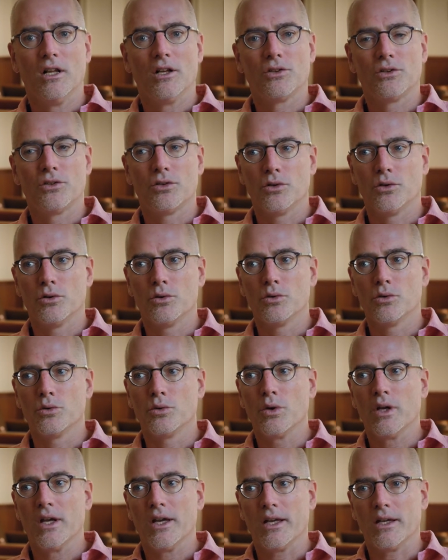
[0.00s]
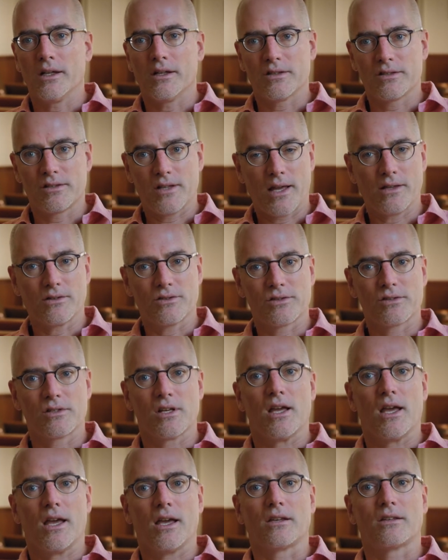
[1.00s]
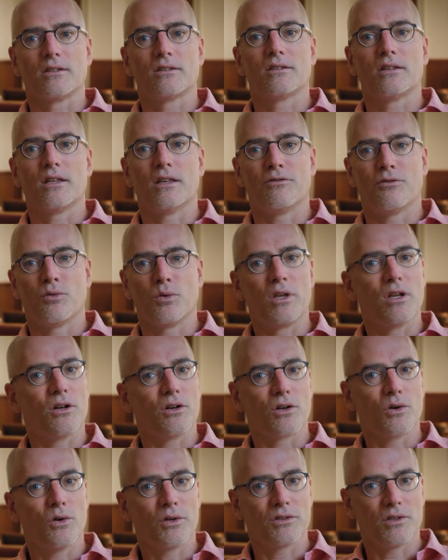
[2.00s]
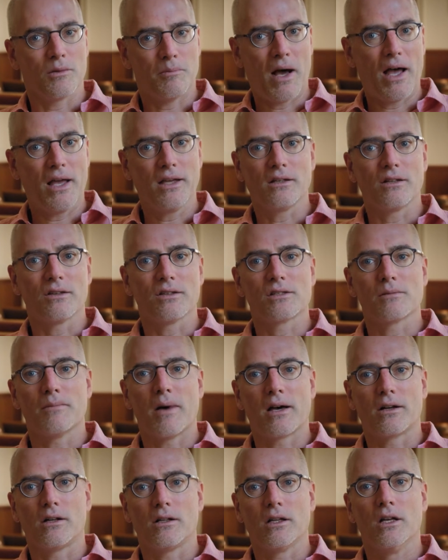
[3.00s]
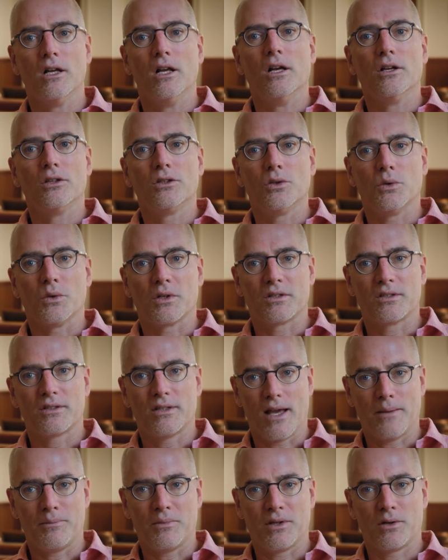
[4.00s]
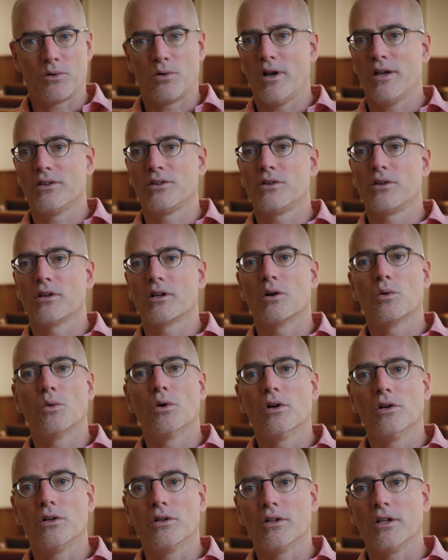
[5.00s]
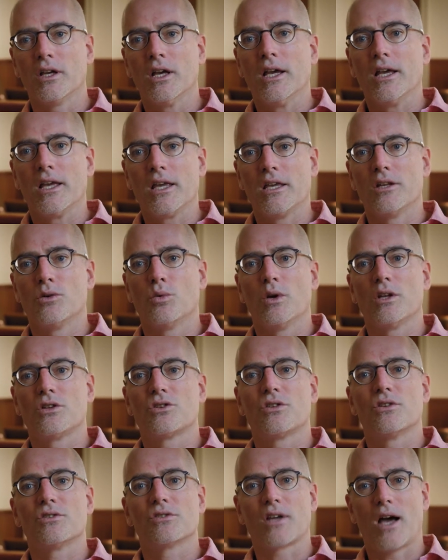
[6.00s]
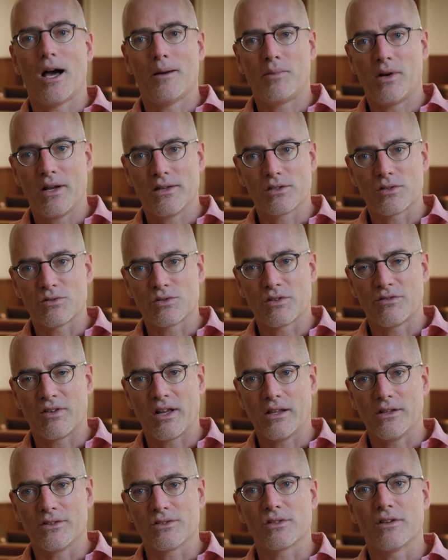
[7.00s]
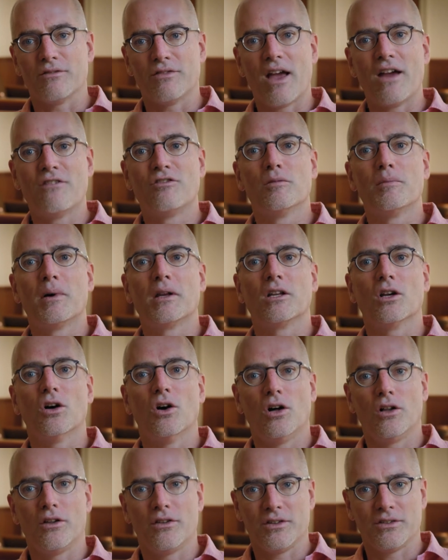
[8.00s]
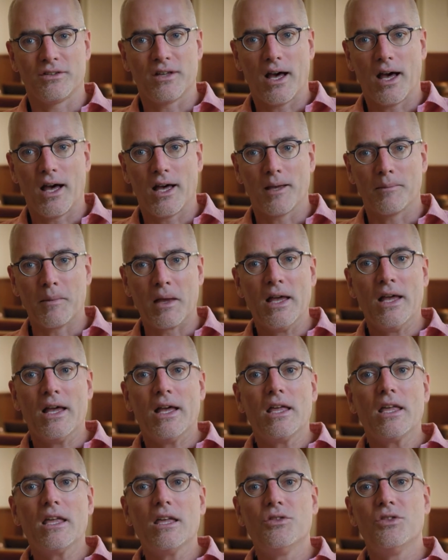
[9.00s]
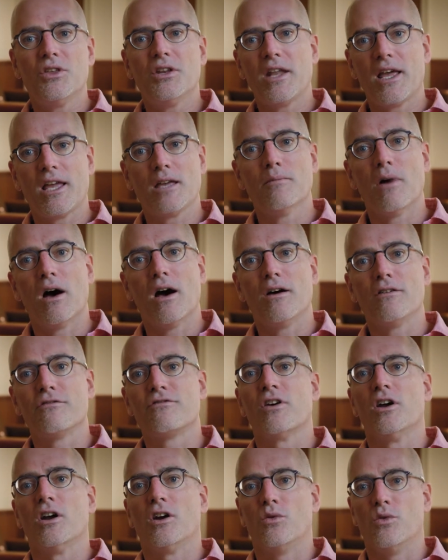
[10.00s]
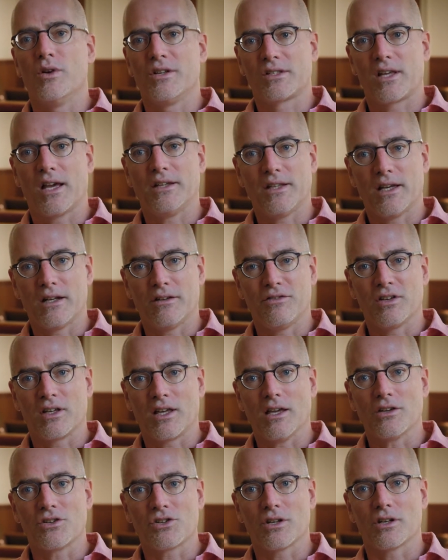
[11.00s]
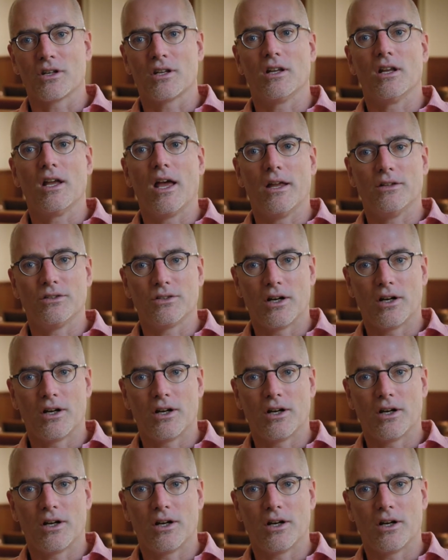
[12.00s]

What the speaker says: to, in a sense, if we are going to buy into this model, to accept that we're entering a world in which there's comprehensive surveillance of everybody all the time in the name of risk identification and